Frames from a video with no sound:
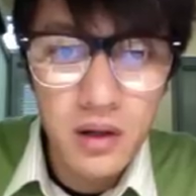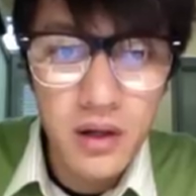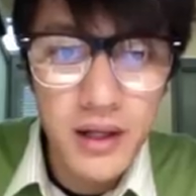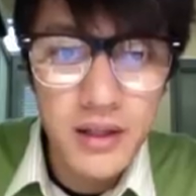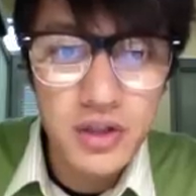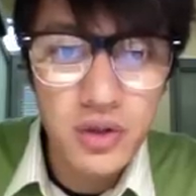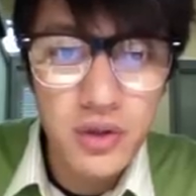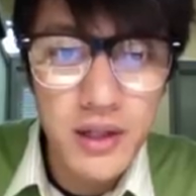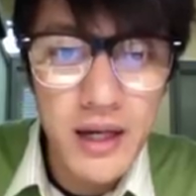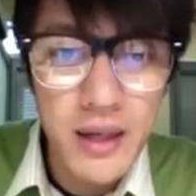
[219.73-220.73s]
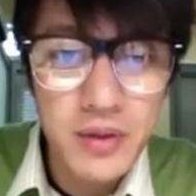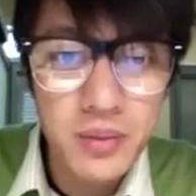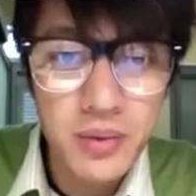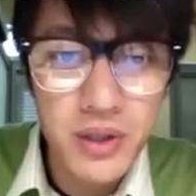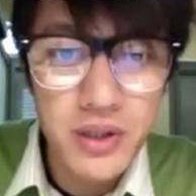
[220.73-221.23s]
Right, so the capture
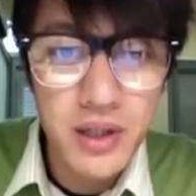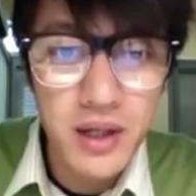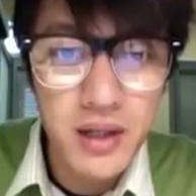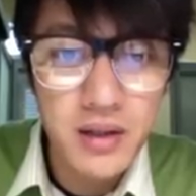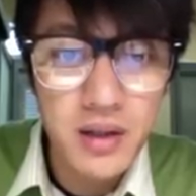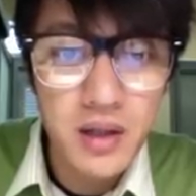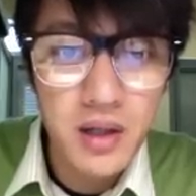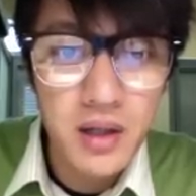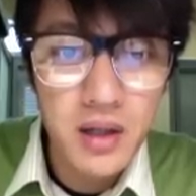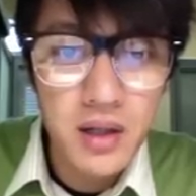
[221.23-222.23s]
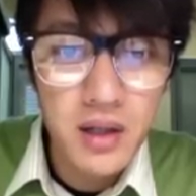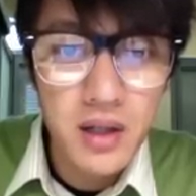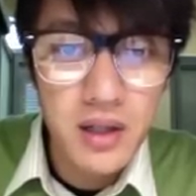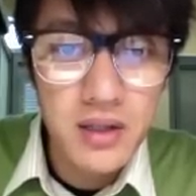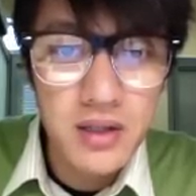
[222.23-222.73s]
preset
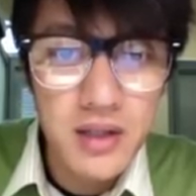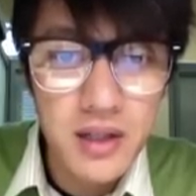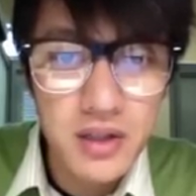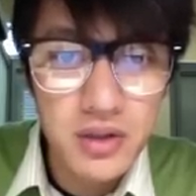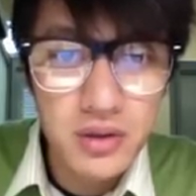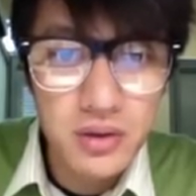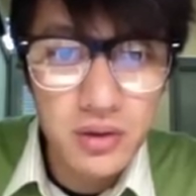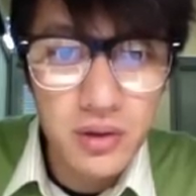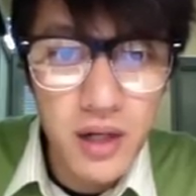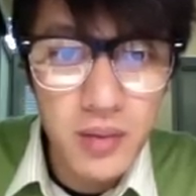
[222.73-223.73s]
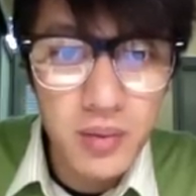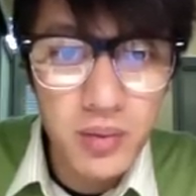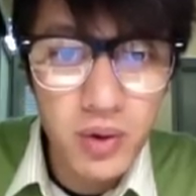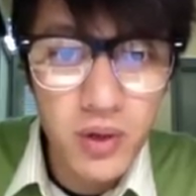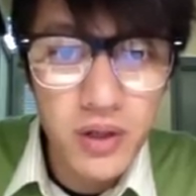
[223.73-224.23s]
is set to Apple
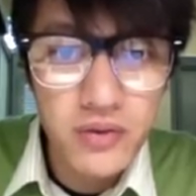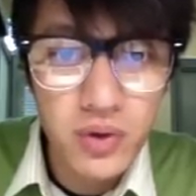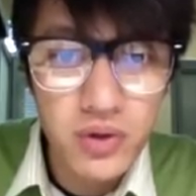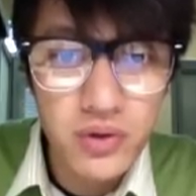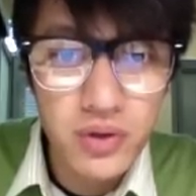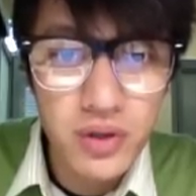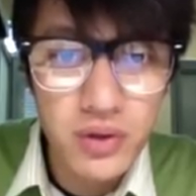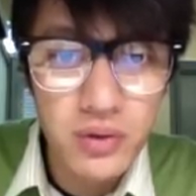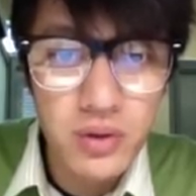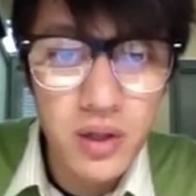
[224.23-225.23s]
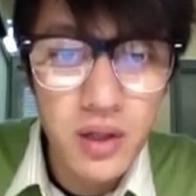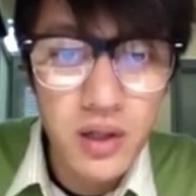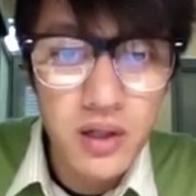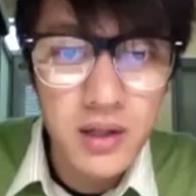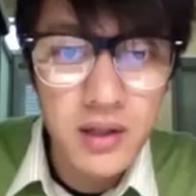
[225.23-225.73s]
ProRes 422.
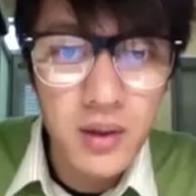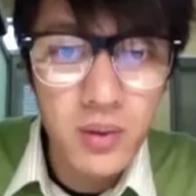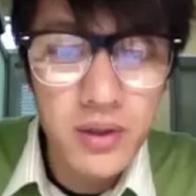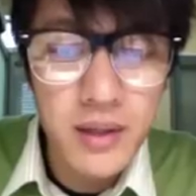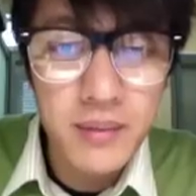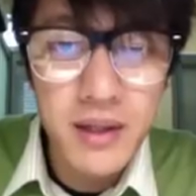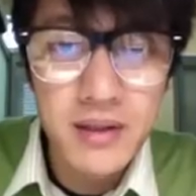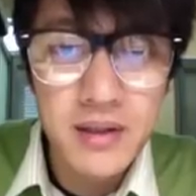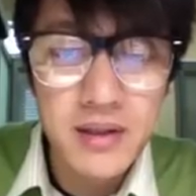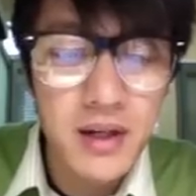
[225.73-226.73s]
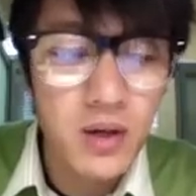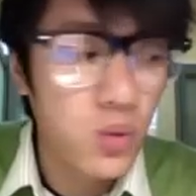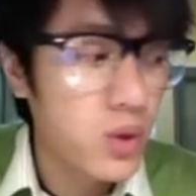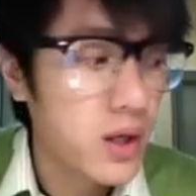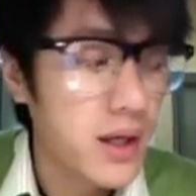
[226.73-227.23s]
Now what that means is that
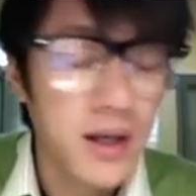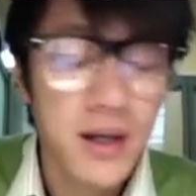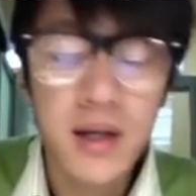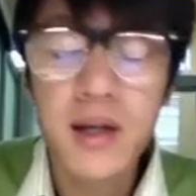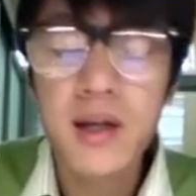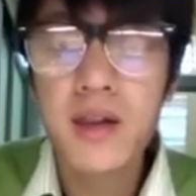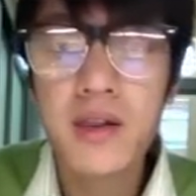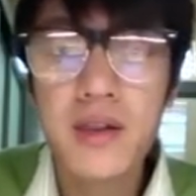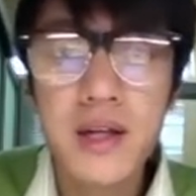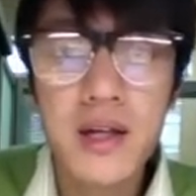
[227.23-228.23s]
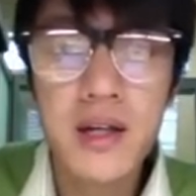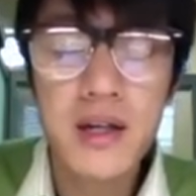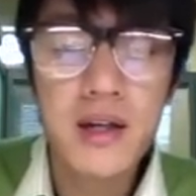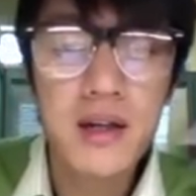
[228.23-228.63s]
when the